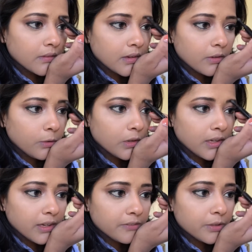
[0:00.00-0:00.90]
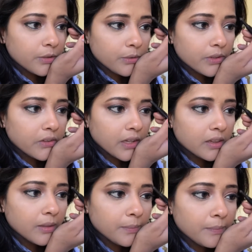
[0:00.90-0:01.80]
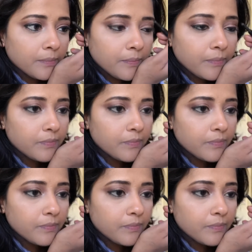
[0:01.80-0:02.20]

Like, all I have to do is get them